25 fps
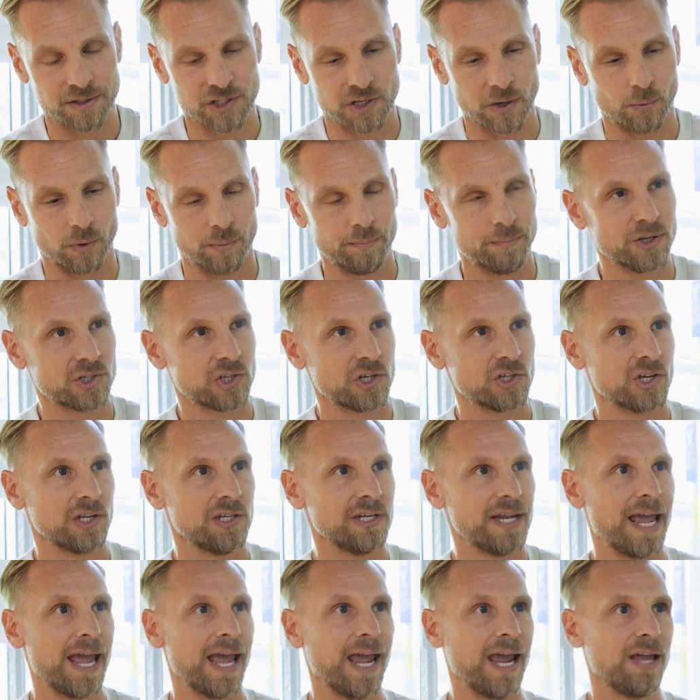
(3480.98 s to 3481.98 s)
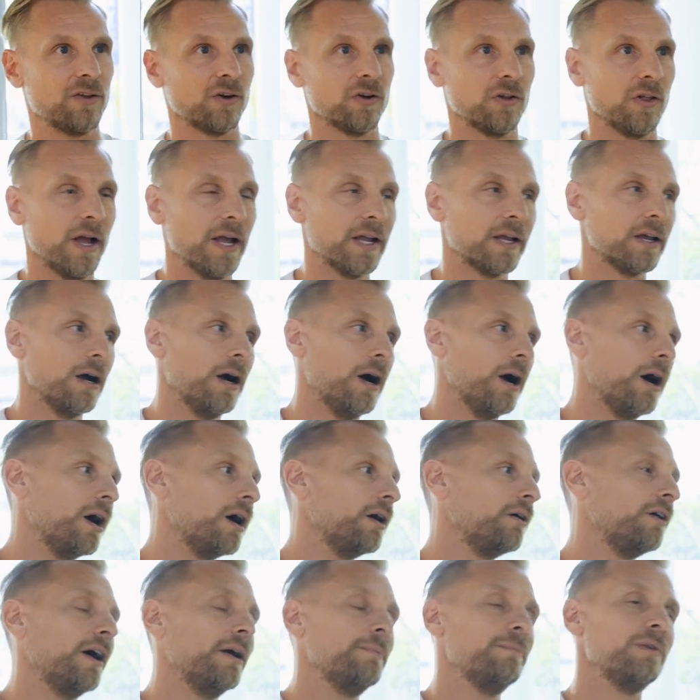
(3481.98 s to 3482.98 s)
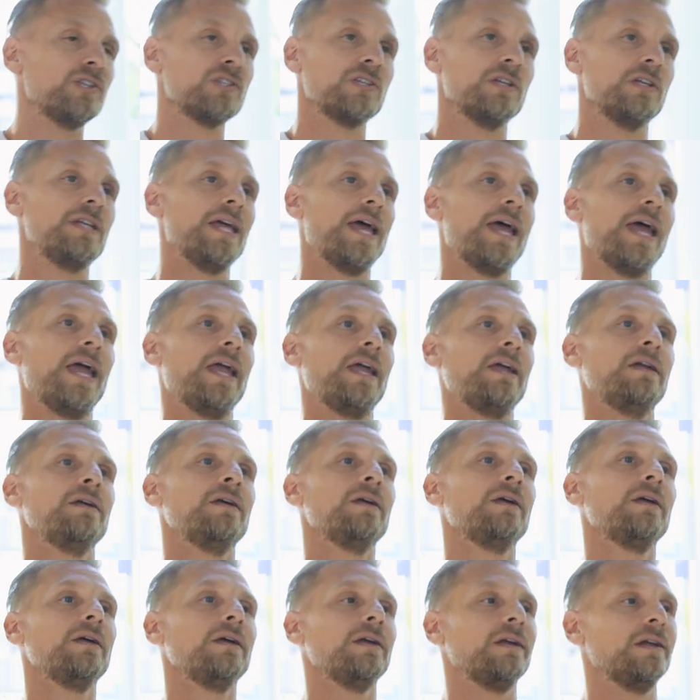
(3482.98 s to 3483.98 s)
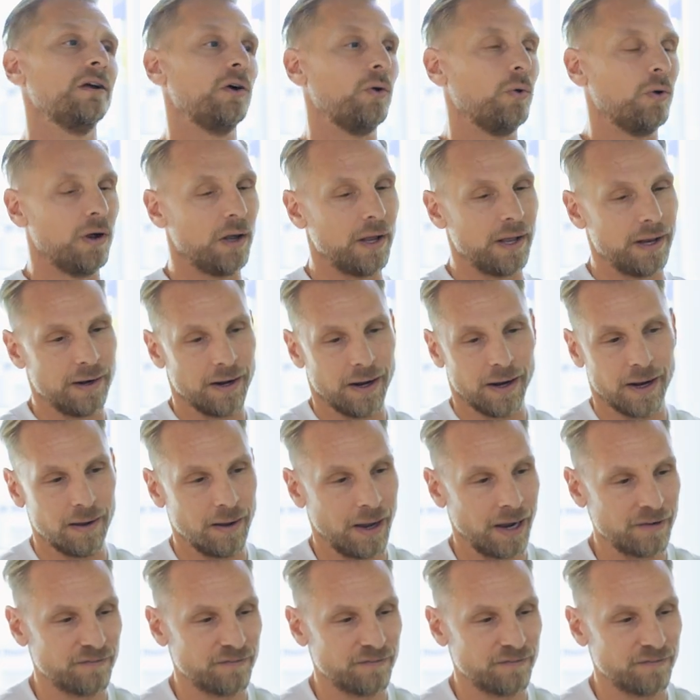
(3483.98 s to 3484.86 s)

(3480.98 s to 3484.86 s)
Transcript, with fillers: someone misses a day, they're like, oh, I missed a day. You know what? I, I